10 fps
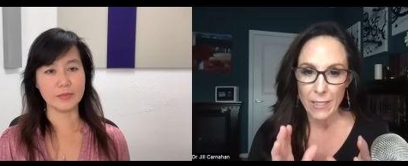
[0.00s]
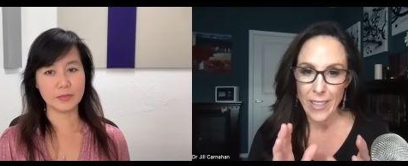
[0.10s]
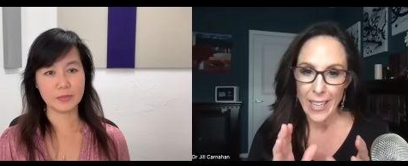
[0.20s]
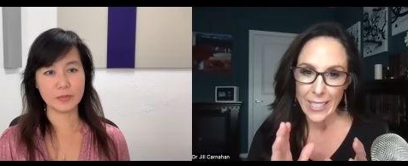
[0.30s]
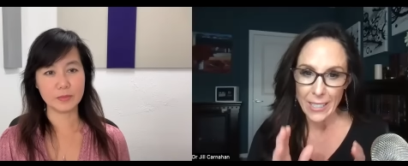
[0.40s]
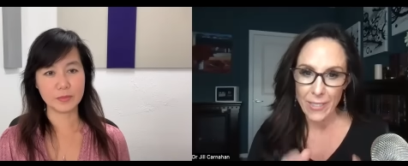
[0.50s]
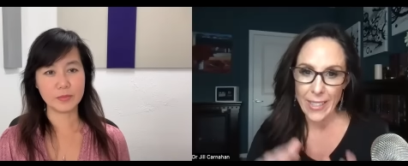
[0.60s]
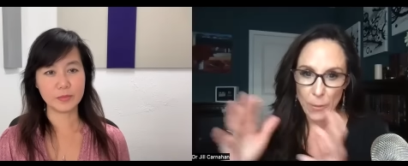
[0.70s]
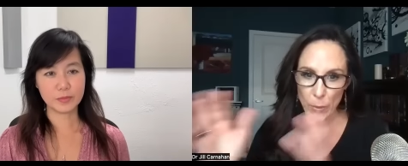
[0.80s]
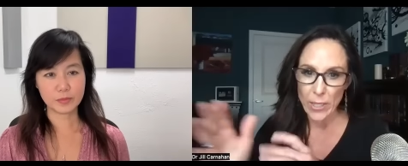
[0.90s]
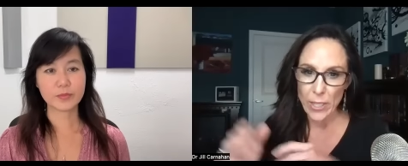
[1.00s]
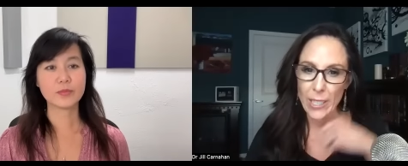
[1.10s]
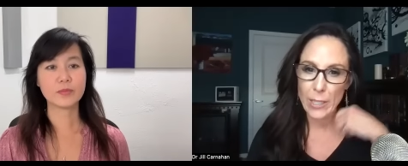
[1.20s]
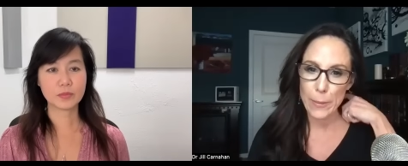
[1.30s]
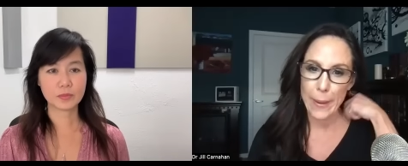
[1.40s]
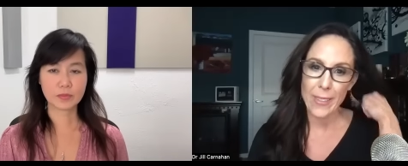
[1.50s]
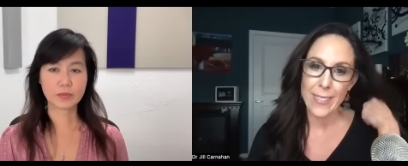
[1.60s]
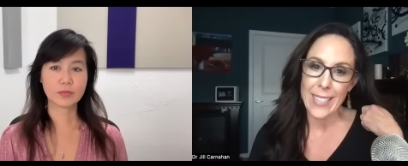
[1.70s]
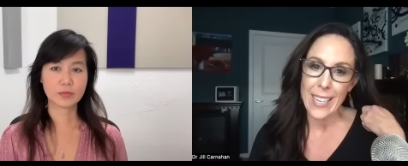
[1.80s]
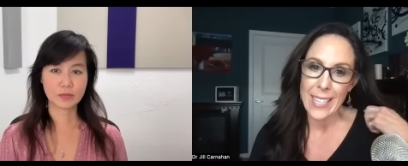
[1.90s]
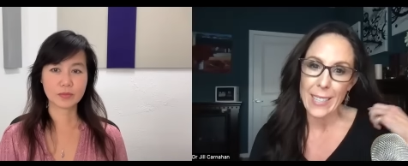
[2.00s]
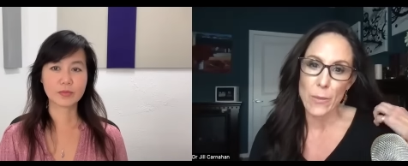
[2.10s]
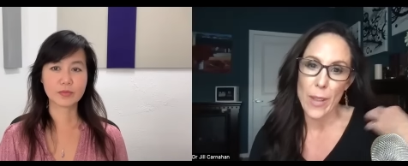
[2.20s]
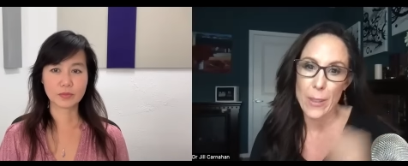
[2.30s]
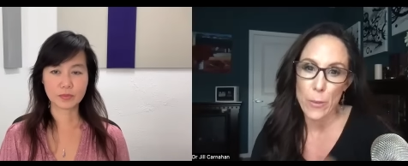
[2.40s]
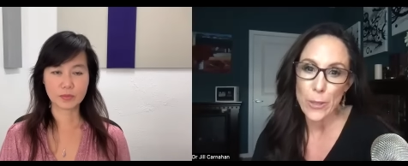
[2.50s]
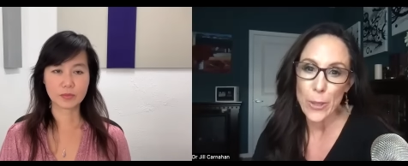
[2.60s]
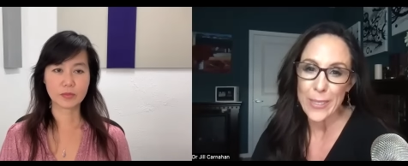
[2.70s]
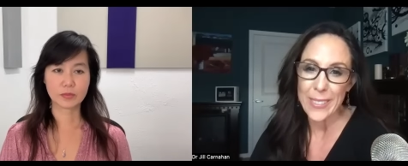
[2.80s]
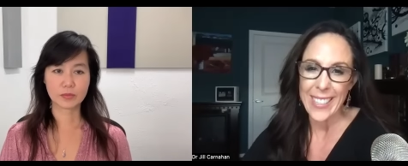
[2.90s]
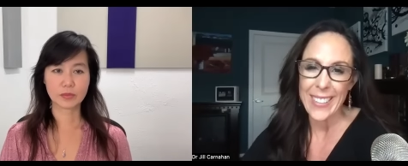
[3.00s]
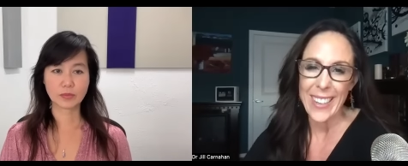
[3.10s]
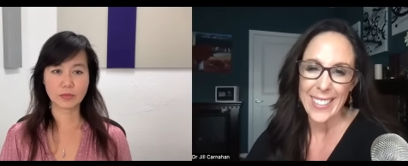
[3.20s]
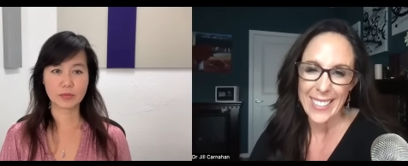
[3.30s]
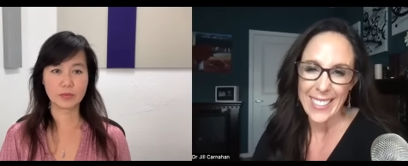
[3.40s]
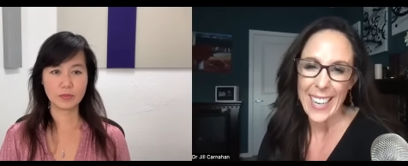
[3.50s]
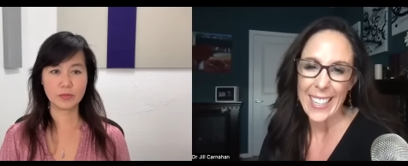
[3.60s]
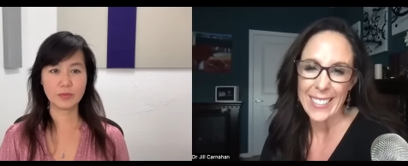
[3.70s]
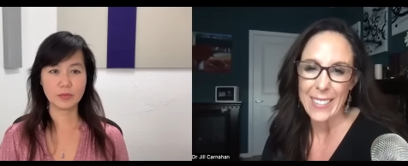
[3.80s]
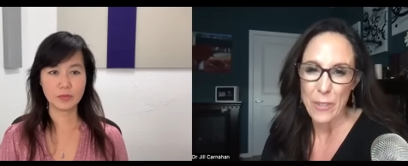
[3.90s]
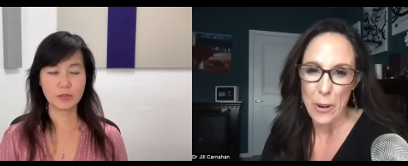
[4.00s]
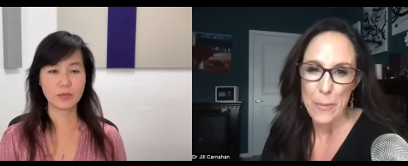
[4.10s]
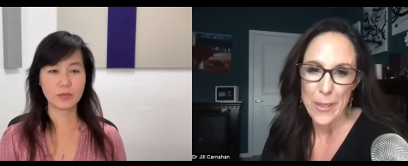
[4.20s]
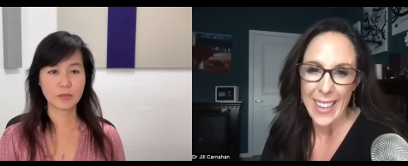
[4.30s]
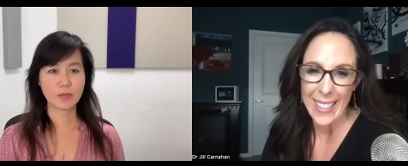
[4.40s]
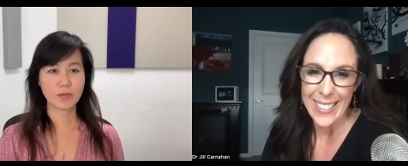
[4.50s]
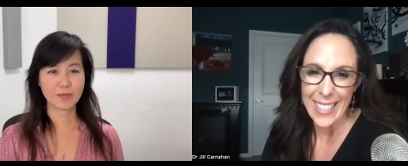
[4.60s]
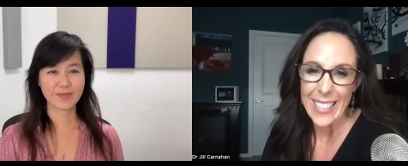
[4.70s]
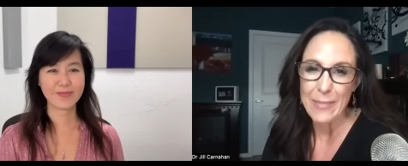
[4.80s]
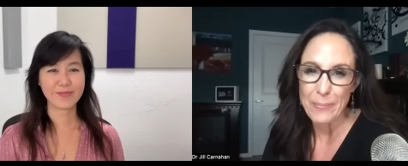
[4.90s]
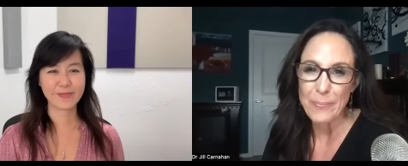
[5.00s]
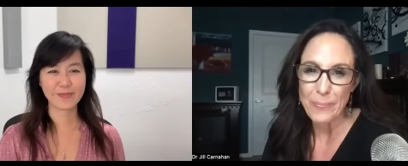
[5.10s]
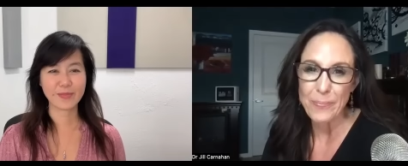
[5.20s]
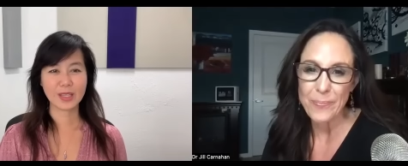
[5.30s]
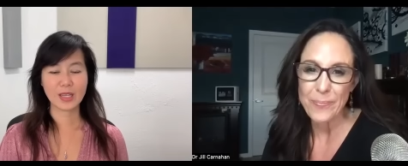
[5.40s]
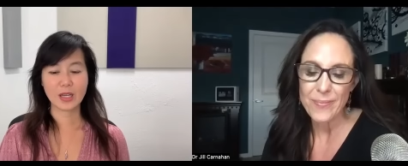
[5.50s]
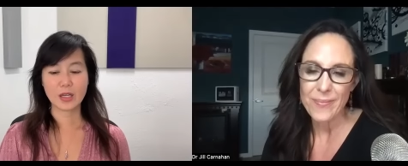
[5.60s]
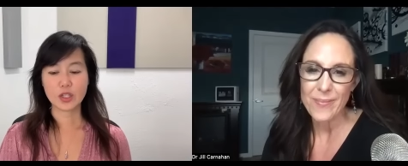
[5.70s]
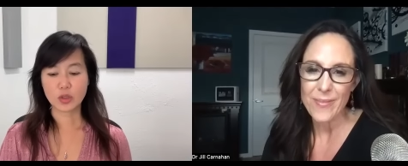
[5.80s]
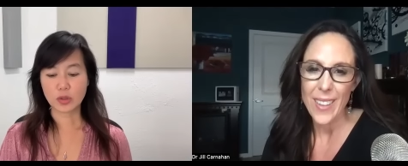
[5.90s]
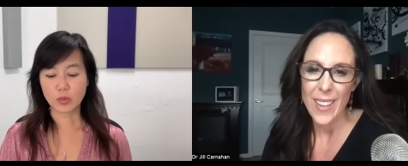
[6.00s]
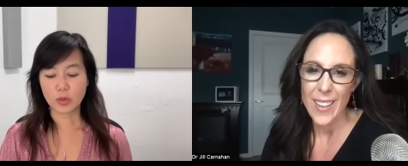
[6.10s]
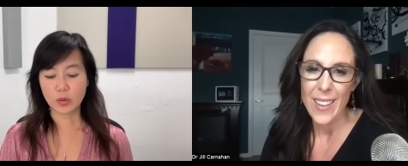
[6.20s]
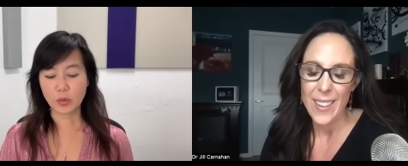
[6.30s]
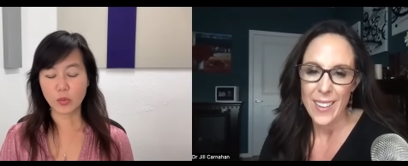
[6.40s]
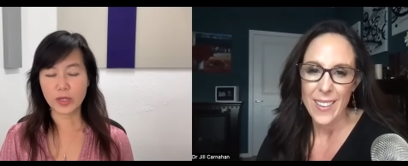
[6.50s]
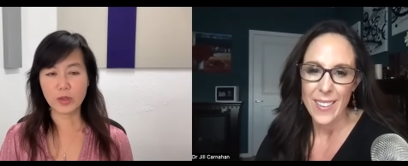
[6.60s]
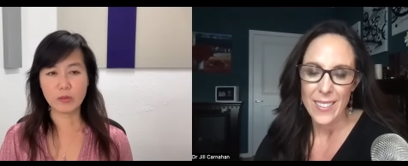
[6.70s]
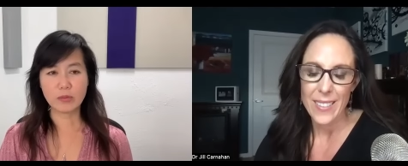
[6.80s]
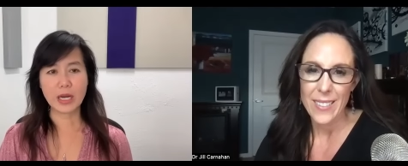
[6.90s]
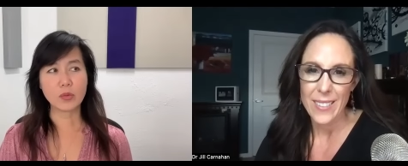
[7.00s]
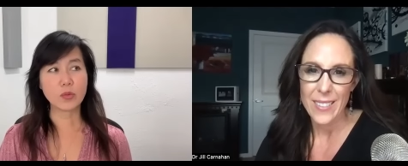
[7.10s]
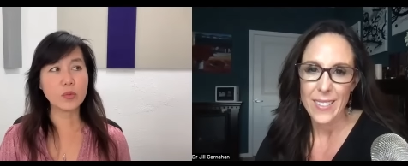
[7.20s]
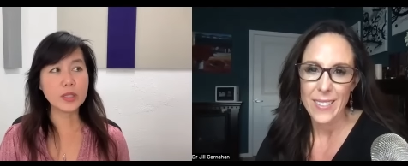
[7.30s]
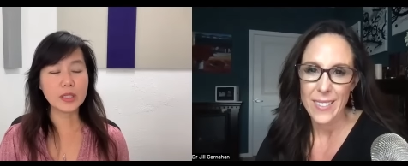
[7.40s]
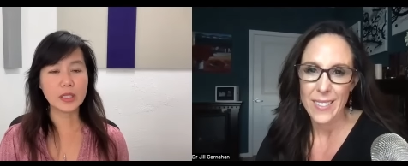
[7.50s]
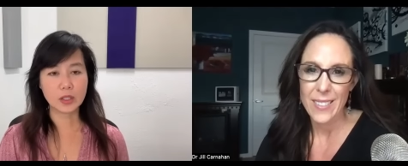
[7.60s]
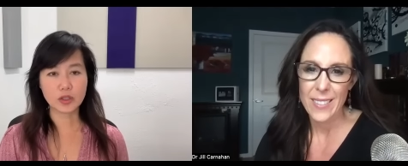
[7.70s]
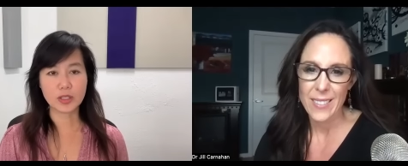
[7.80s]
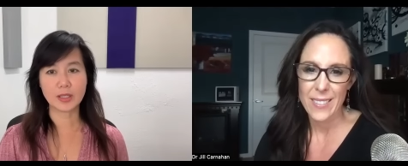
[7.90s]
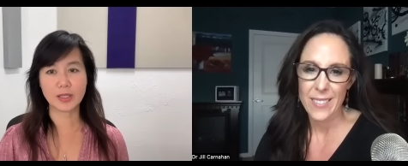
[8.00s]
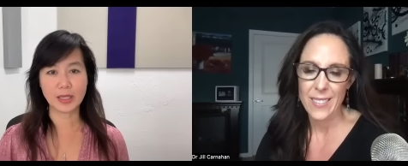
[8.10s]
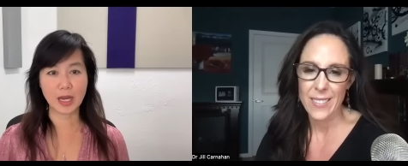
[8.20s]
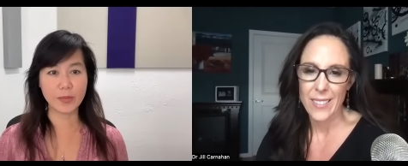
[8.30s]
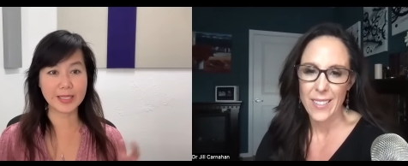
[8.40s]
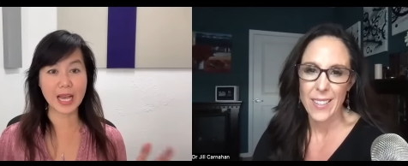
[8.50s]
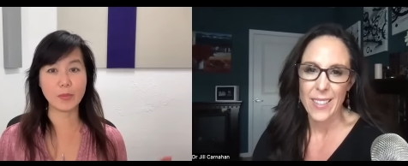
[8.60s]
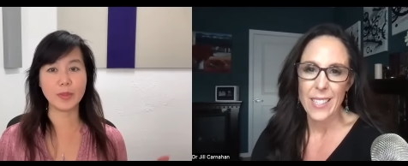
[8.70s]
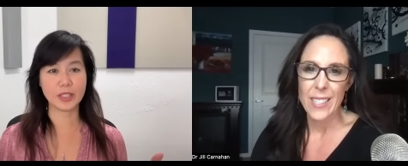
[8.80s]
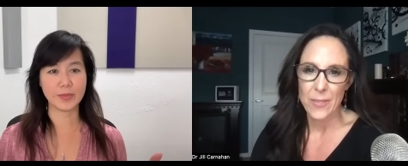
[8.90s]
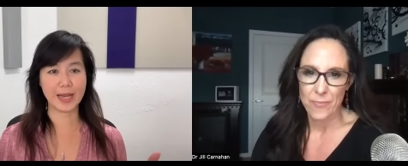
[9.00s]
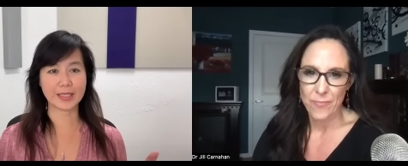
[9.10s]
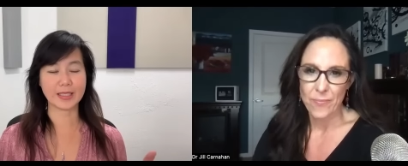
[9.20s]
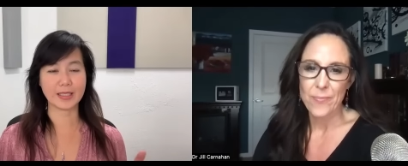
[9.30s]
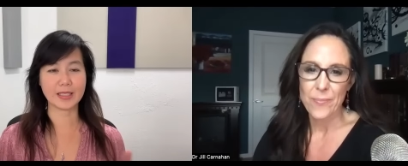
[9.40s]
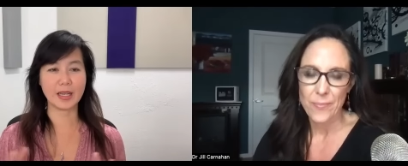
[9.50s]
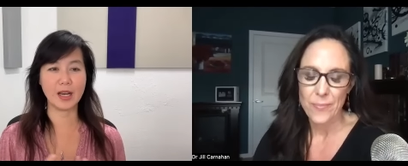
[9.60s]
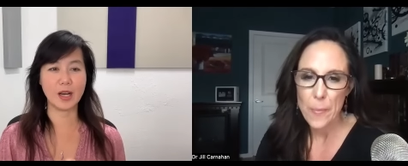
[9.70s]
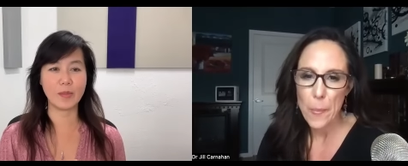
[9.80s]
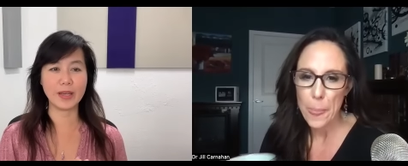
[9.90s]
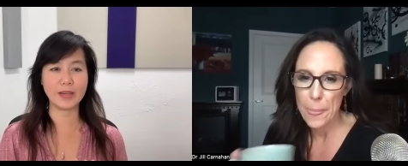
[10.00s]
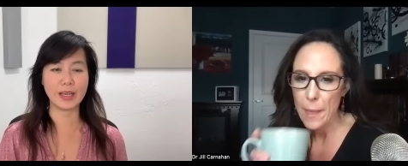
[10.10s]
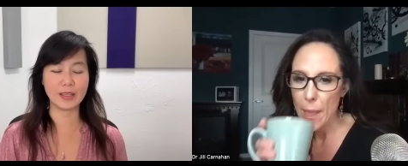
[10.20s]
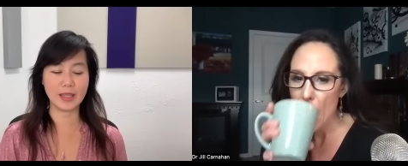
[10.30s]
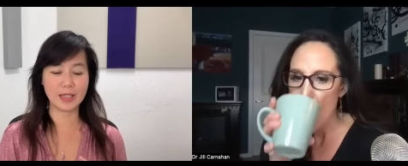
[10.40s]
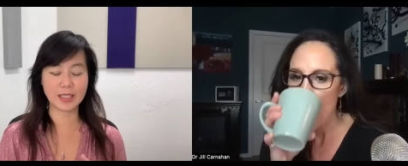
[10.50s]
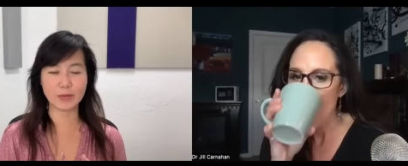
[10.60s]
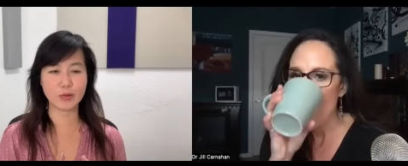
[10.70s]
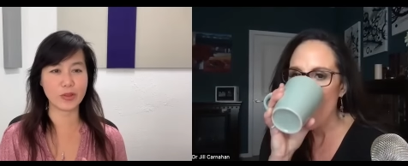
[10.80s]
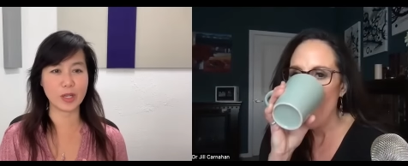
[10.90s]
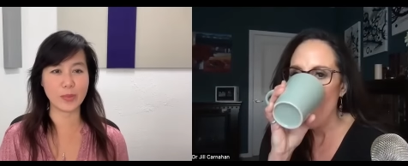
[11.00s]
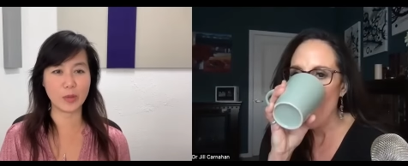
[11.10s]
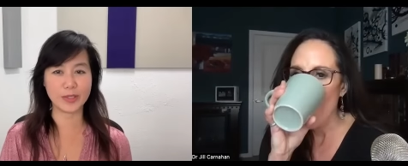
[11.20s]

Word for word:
Speaker 1: and effective? And then we can talk a little bit about the study and, and the results that you guys got from that study.
Speaker 2: Sure. Well, we got really interested in the gut metabolism axis. Um, and, and a lot of times when we think about our